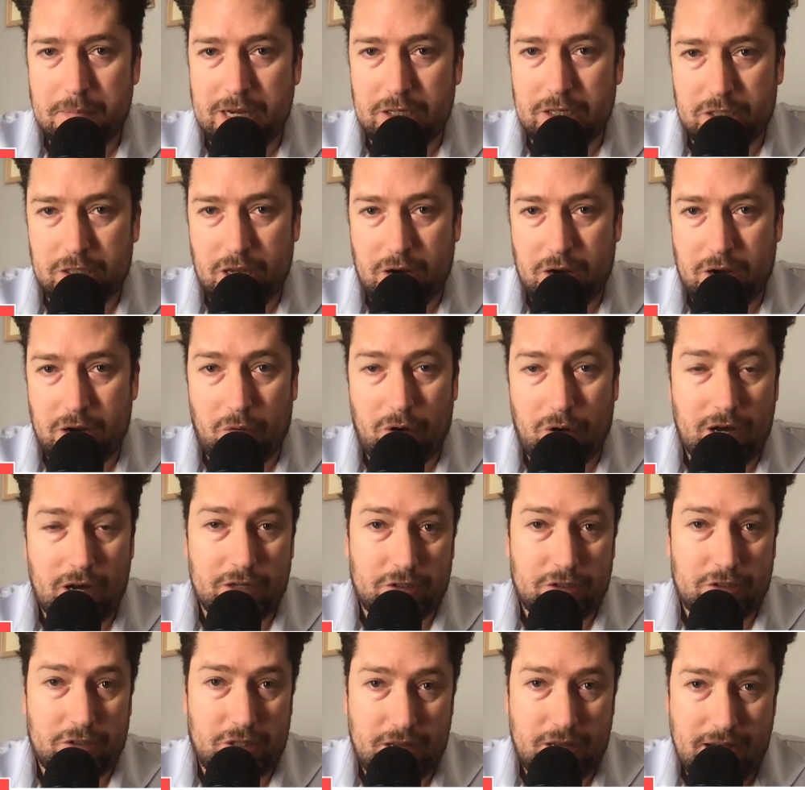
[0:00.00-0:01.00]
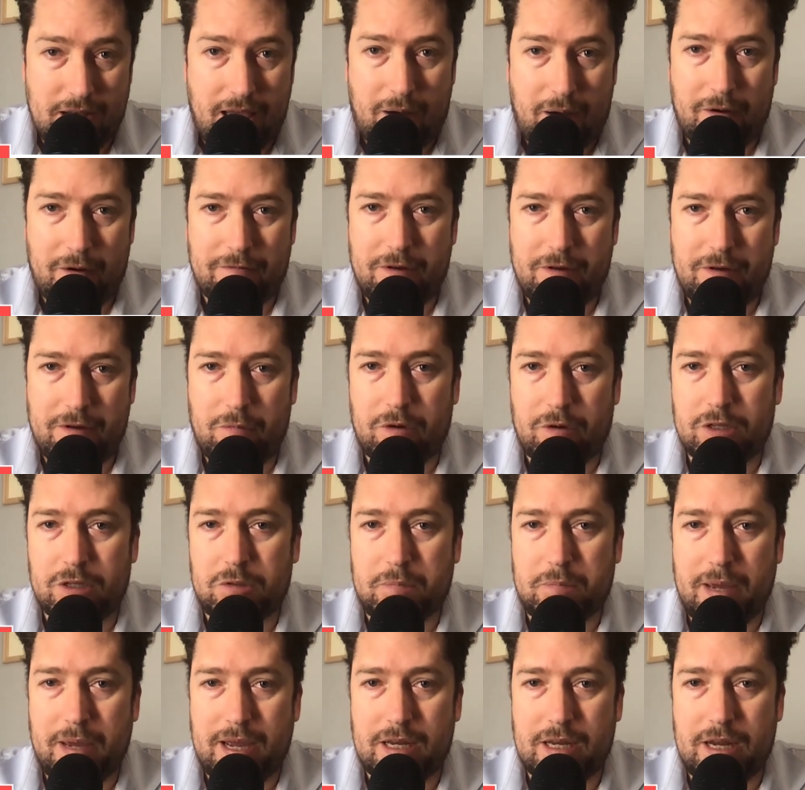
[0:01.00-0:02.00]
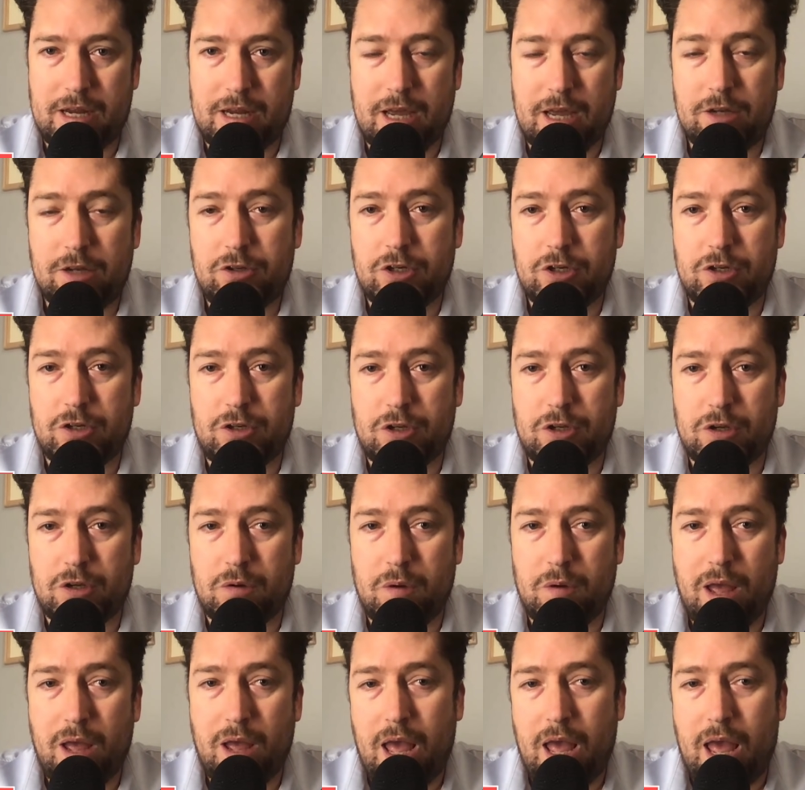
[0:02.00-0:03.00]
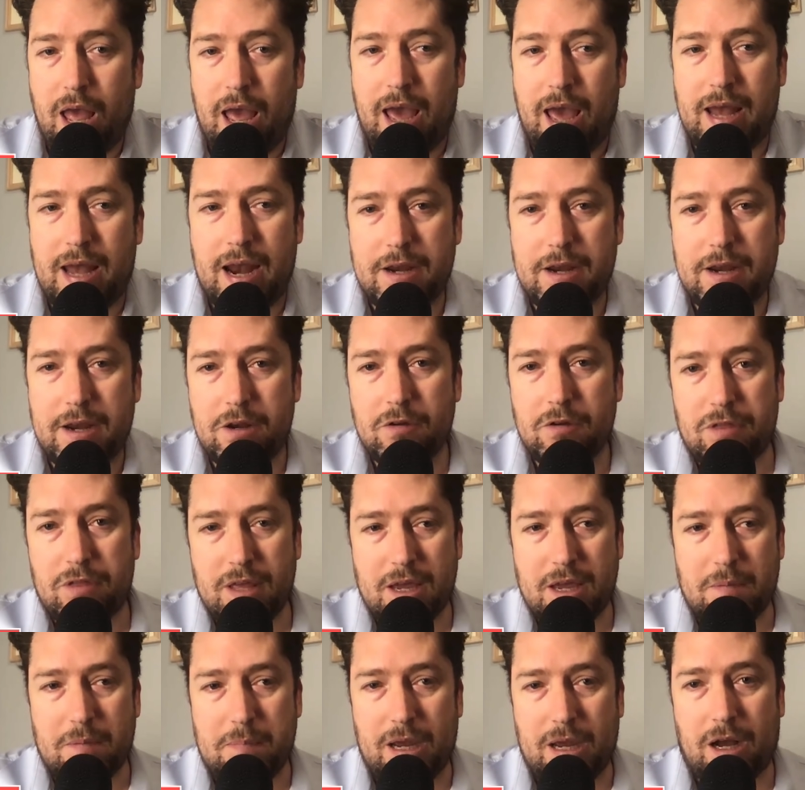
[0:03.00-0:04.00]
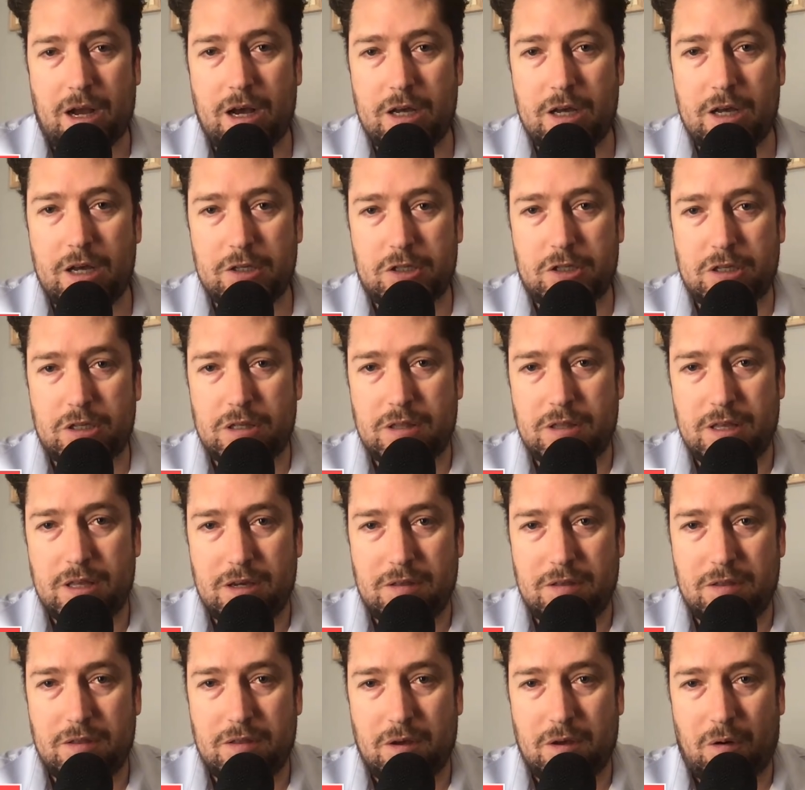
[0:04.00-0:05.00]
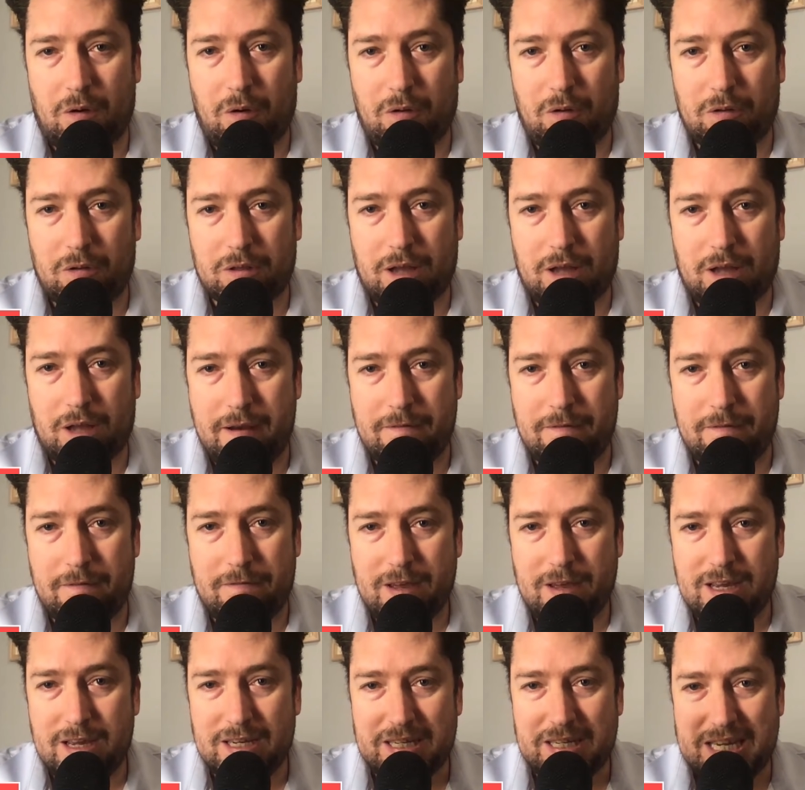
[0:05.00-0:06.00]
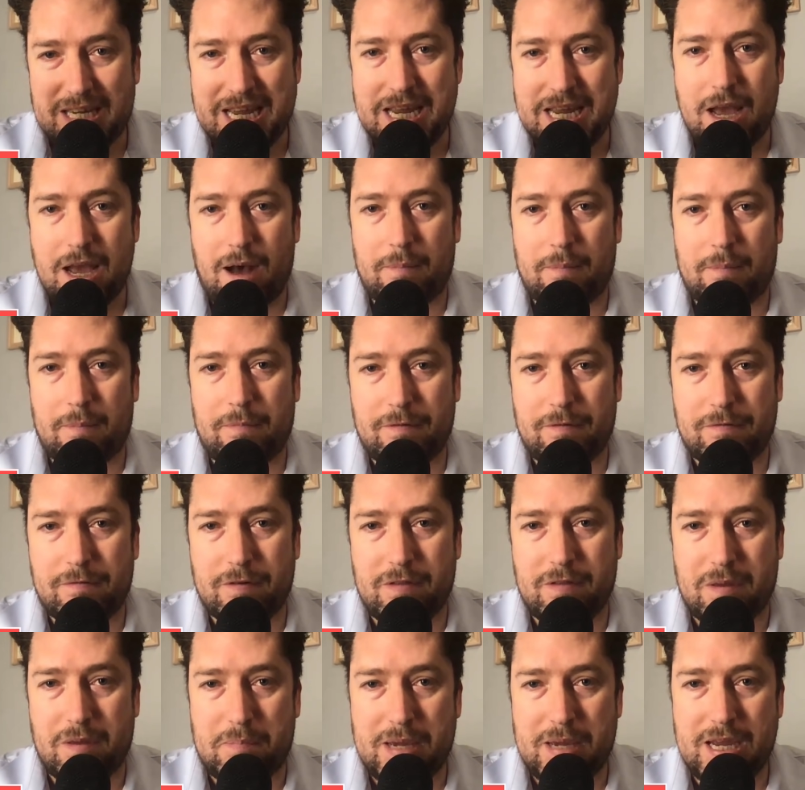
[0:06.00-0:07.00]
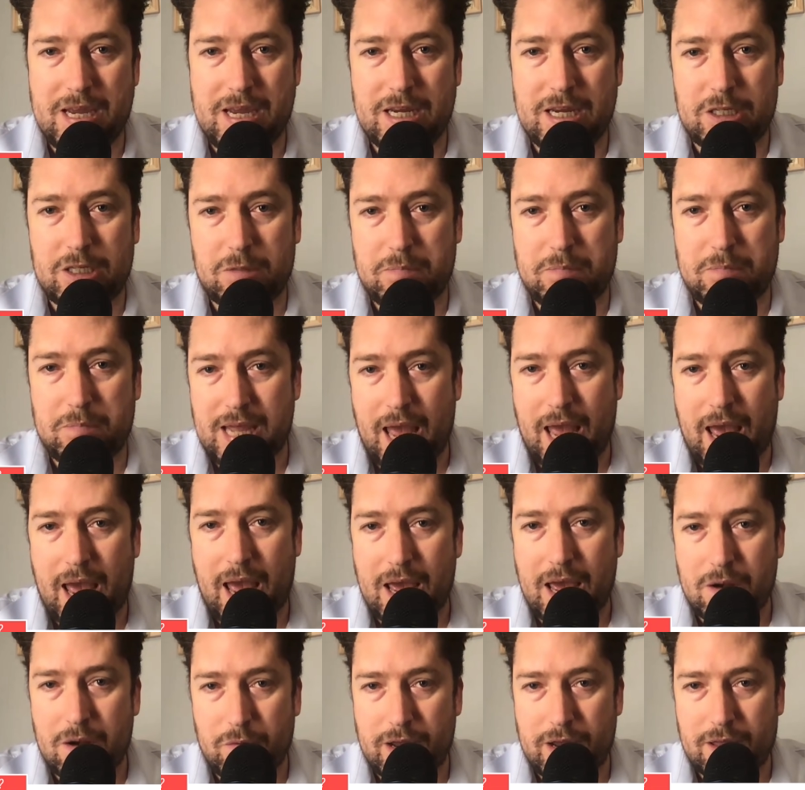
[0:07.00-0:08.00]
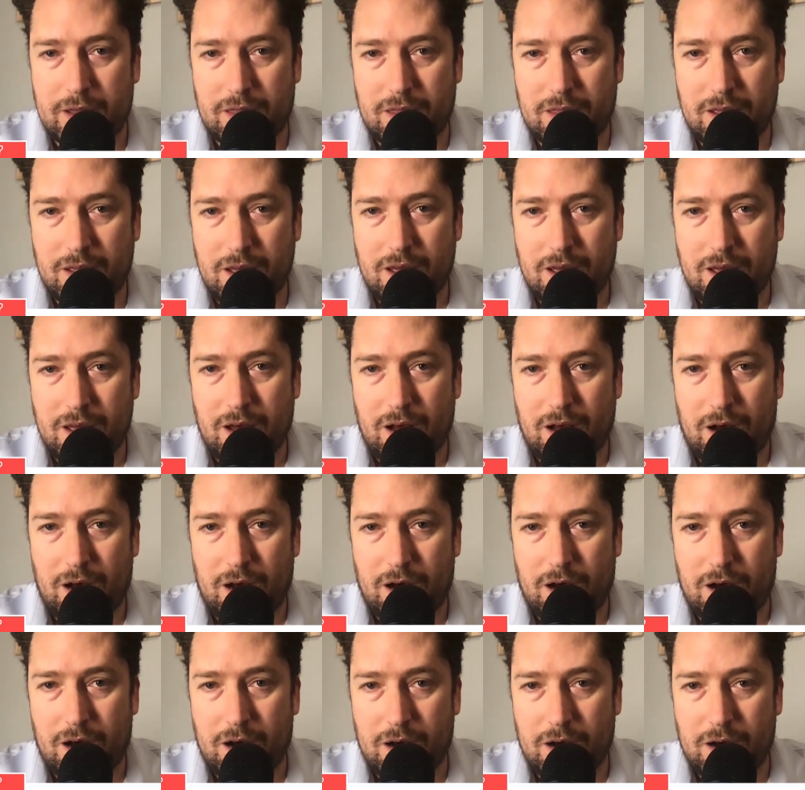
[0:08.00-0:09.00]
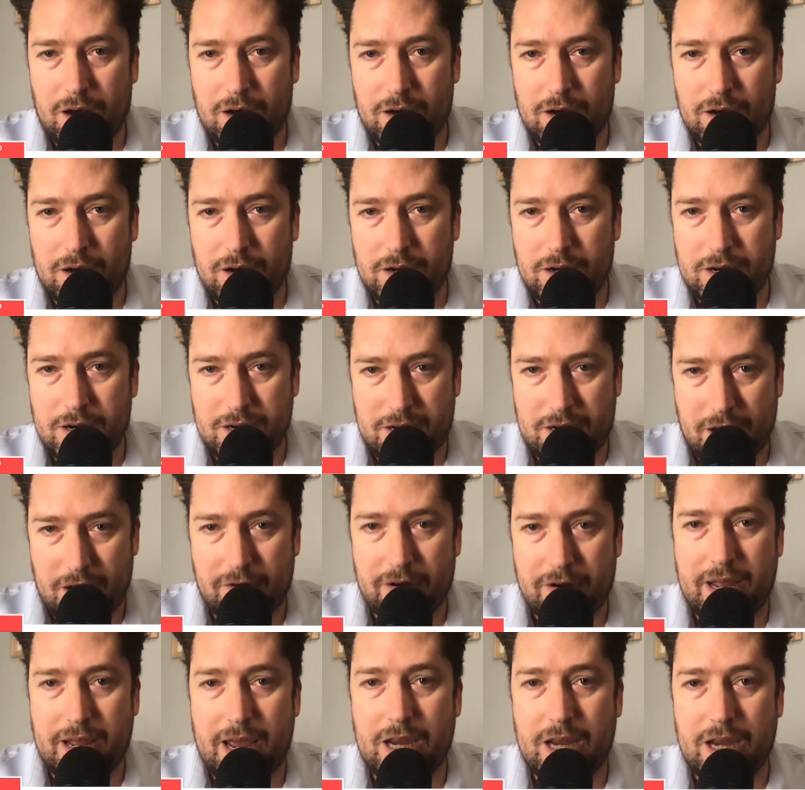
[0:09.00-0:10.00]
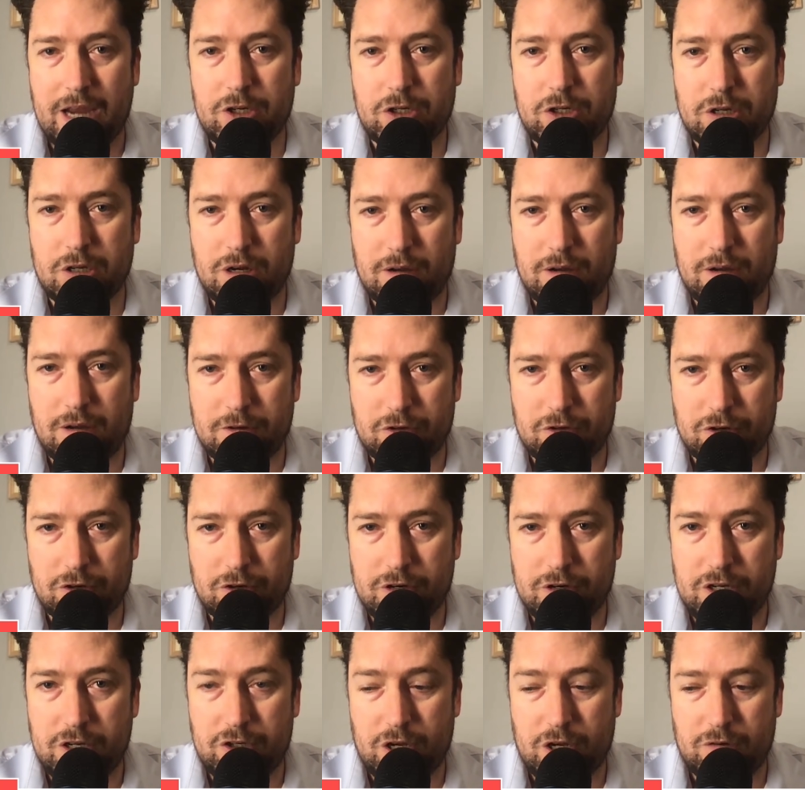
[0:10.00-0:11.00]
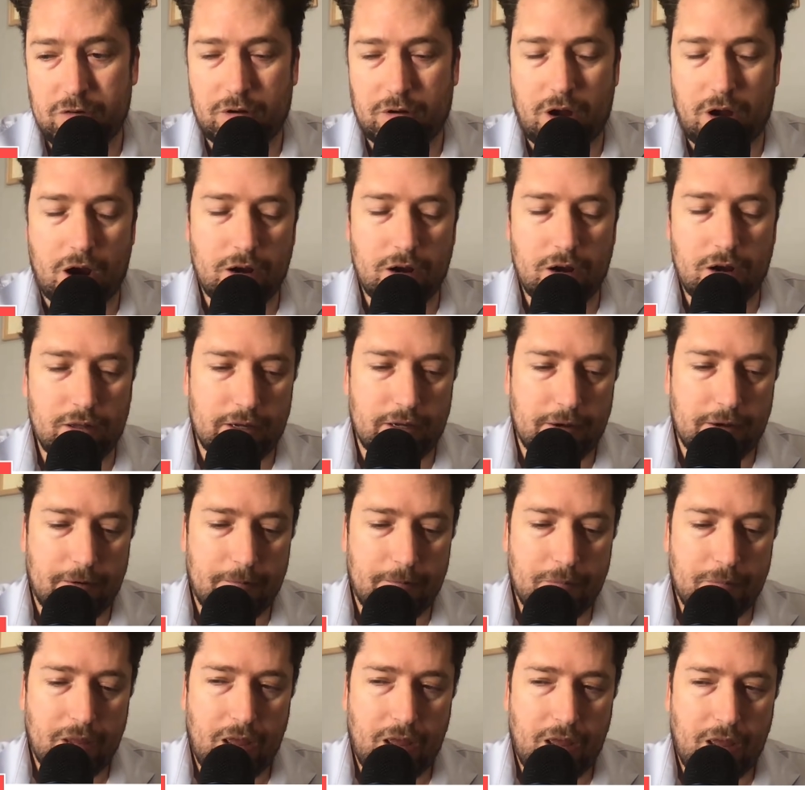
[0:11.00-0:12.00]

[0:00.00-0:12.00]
piece that it was, that now everyone's paying attention to. And I do think because the whole kind of tee up for the piece began with an interrogation of Attorney General Garland,